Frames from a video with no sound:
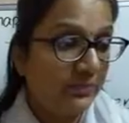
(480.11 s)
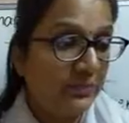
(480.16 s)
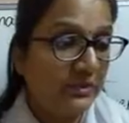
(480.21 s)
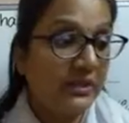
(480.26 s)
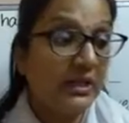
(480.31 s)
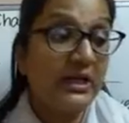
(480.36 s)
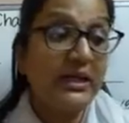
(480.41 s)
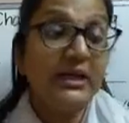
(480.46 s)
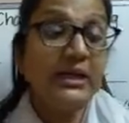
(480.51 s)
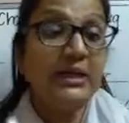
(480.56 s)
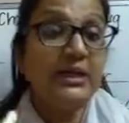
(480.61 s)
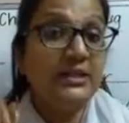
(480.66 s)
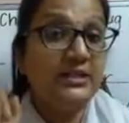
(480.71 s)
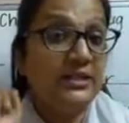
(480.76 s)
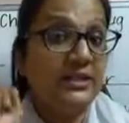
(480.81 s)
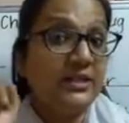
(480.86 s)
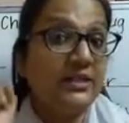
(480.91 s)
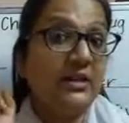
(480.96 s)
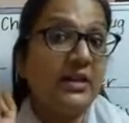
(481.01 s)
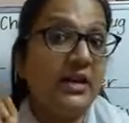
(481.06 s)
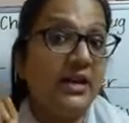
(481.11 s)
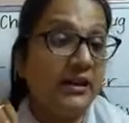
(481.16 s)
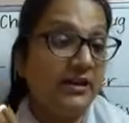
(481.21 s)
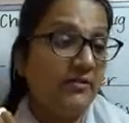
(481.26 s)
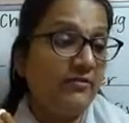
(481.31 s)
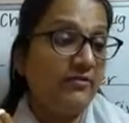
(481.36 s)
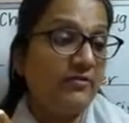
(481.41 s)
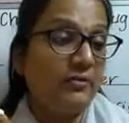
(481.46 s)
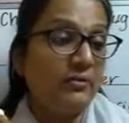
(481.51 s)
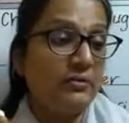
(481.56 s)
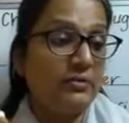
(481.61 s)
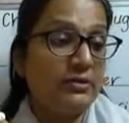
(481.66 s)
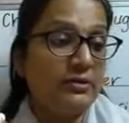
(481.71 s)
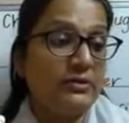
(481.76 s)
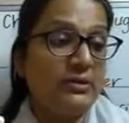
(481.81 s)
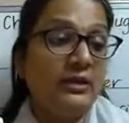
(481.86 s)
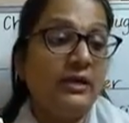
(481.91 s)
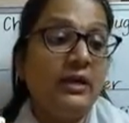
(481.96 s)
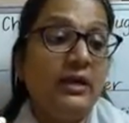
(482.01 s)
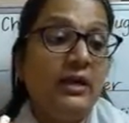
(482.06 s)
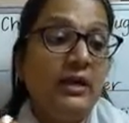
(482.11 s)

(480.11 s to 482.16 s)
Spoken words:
The Indian Air Force